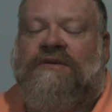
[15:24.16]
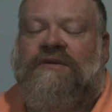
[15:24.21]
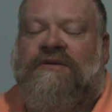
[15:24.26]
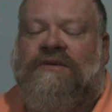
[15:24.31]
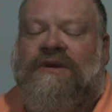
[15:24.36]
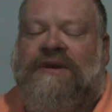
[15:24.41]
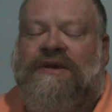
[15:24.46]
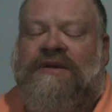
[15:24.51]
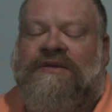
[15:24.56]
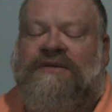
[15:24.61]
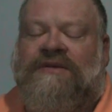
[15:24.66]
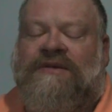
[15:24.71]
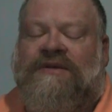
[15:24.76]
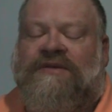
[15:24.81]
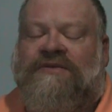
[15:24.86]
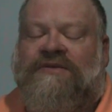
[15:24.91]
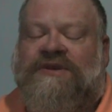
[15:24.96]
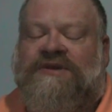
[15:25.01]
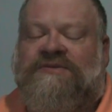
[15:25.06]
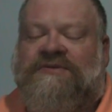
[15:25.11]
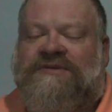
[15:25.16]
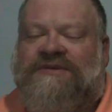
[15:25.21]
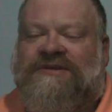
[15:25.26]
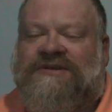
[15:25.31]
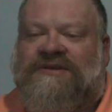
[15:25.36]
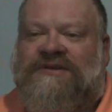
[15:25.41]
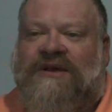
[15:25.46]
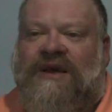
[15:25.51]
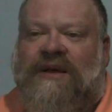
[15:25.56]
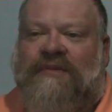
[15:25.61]
that Christmas is
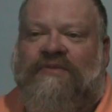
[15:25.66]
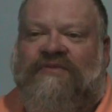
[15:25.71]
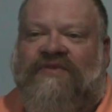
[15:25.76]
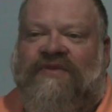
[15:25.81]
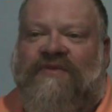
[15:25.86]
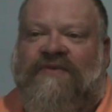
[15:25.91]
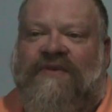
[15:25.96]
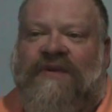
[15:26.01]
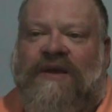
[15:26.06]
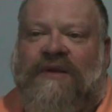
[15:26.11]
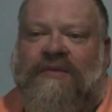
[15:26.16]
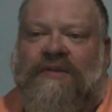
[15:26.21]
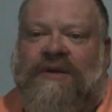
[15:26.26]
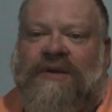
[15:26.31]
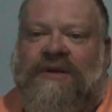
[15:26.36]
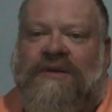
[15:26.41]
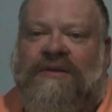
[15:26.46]
a time for family.